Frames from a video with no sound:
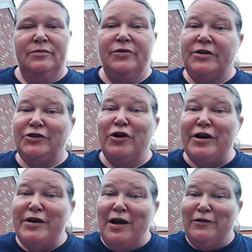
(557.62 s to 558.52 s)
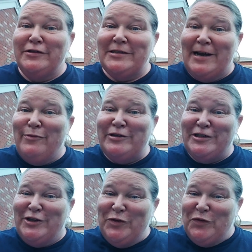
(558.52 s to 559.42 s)
Pretty sure a knuckle sandwich
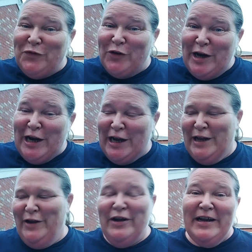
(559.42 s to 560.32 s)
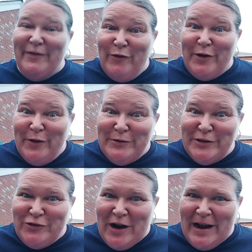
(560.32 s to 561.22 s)
is gluten-free. And give one of those
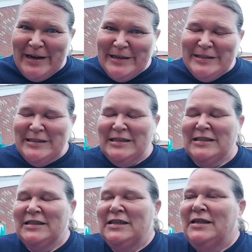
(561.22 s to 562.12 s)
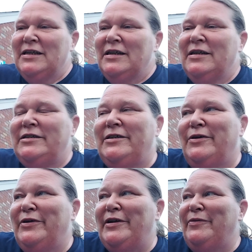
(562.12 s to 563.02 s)
a try.
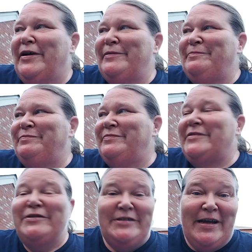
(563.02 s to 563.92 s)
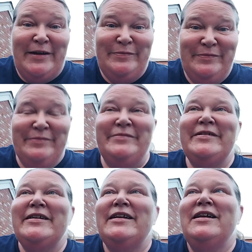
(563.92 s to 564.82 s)
So anyway, there's that.
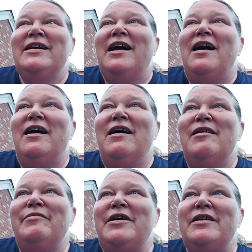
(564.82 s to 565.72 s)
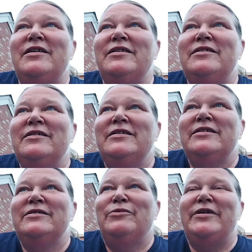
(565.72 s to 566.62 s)

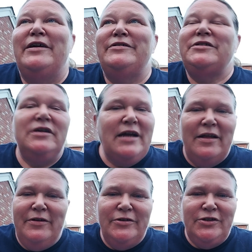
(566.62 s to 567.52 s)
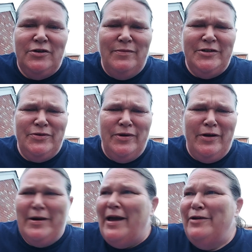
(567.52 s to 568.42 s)
What else? God, there's so much going
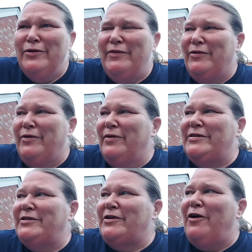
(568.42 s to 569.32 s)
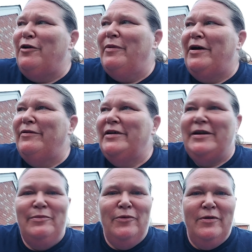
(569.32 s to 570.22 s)
on. I don't even know what to talk about
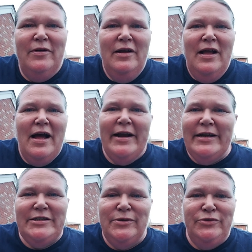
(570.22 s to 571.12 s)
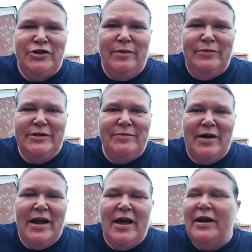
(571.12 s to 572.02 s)
anymore. I get so jumbled in
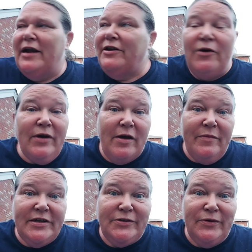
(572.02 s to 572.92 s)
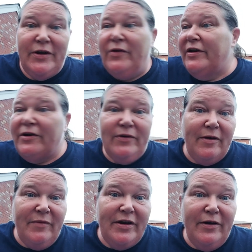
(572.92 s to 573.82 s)
my head. I don't have my studio. I don't
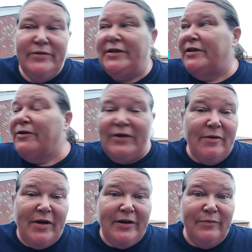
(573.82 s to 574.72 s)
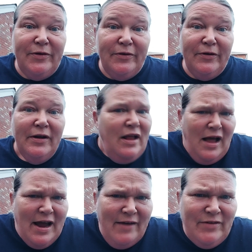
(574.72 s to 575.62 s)
have my notes. I don't have my computer.
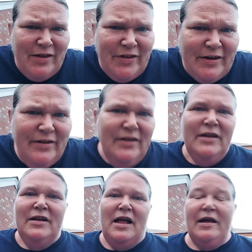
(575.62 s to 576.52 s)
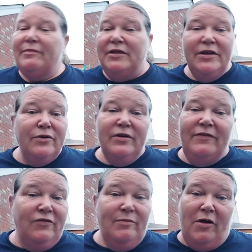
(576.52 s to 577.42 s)
I have nothing. I'm literally
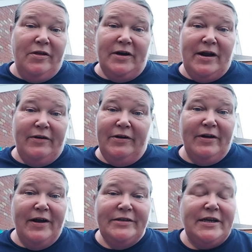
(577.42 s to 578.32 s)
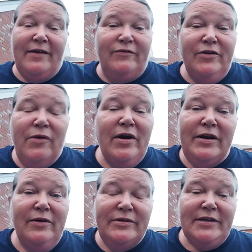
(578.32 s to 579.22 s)
freeballing it out here, guys. I have no
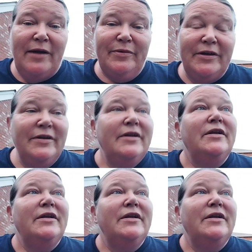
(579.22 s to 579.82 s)
idea what's happening.